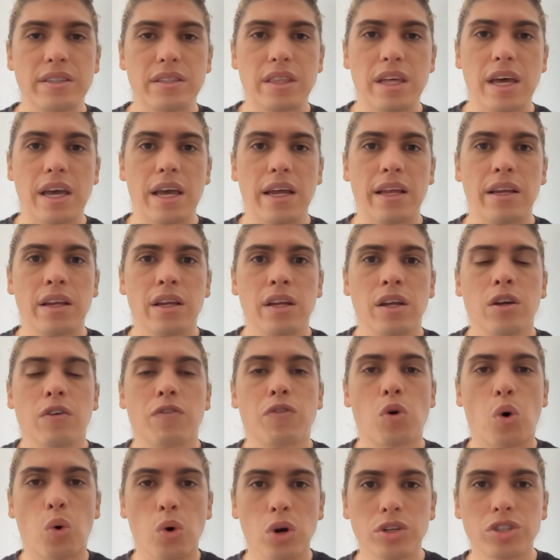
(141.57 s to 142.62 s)
that, of
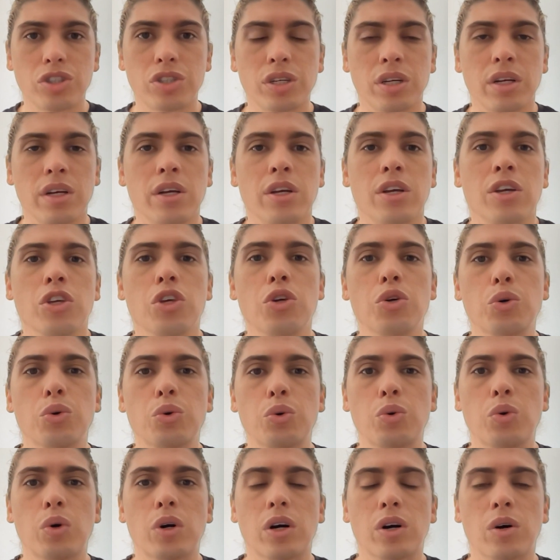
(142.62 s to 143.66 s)
course,
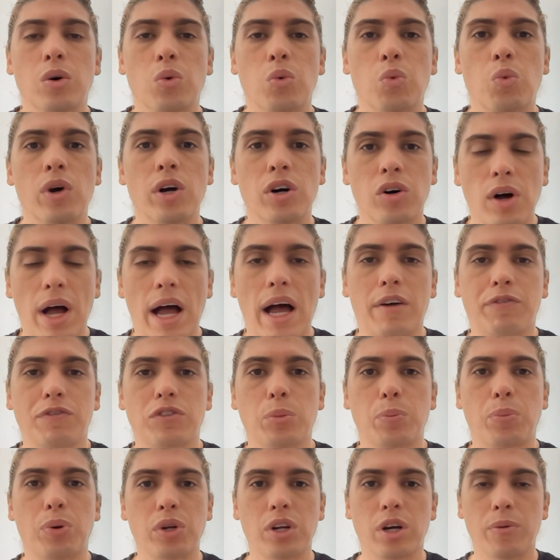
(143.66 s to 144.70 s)
you will have to
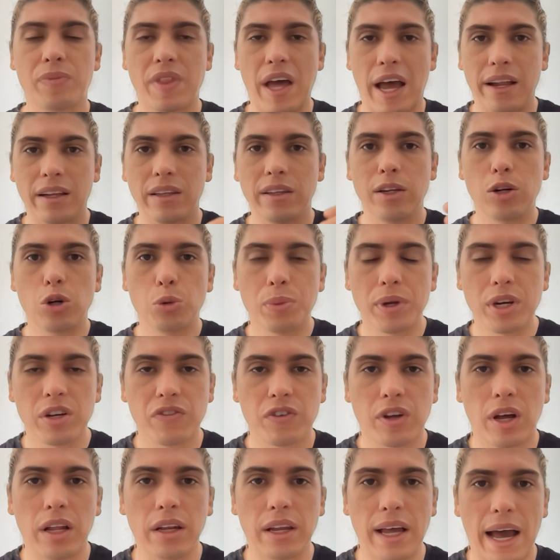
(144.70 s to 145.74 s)
put up that little bit of
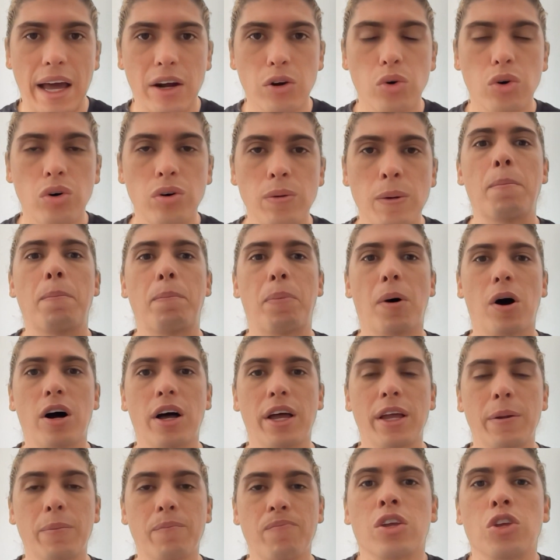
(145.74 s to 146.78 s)
collateral,
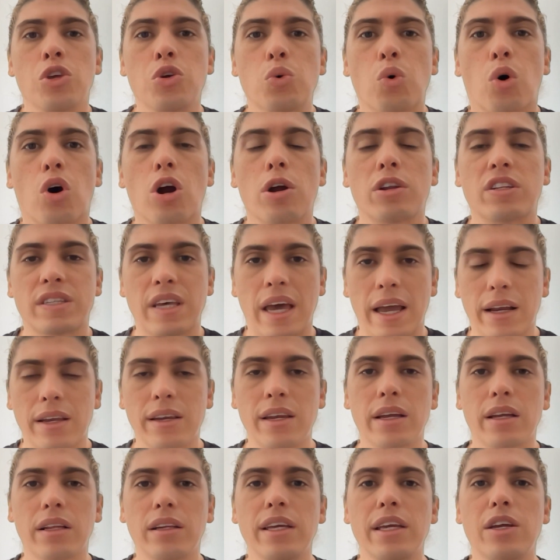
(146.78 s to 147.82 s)
but you are
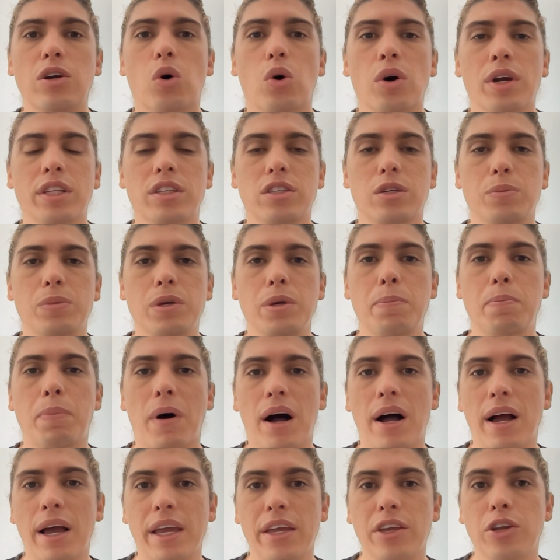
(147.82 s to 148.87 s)
technically going to be
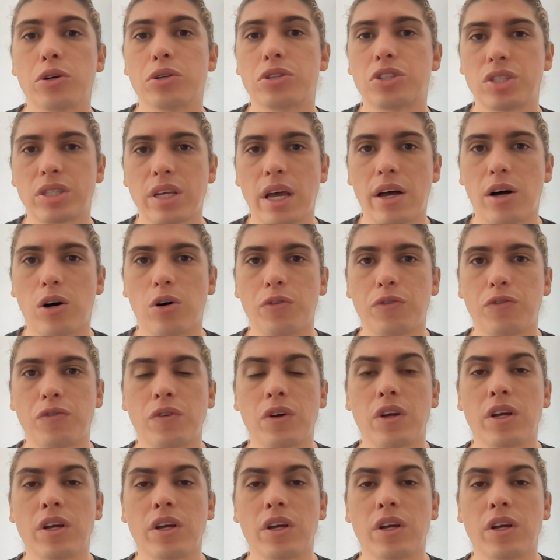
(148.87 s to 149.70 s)
buying yourself